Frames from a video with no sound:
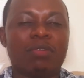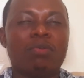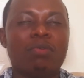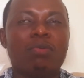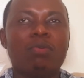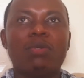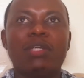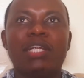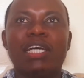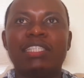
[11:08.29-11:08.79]

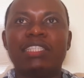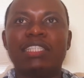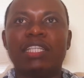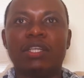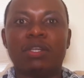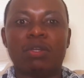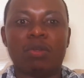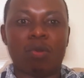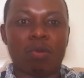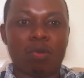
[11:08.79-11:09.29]
who
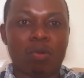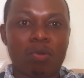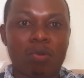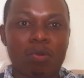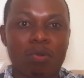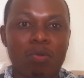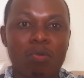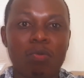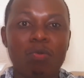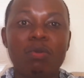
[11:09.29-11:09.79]
doesn't know,
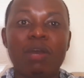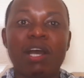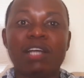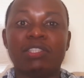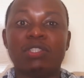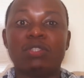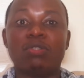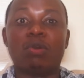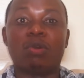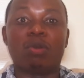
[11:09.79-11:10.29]
who
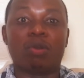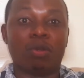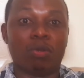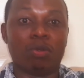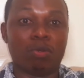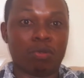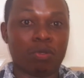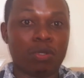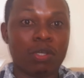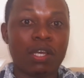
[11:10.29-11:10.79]
has no
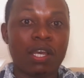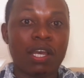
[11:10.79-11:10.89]
clue.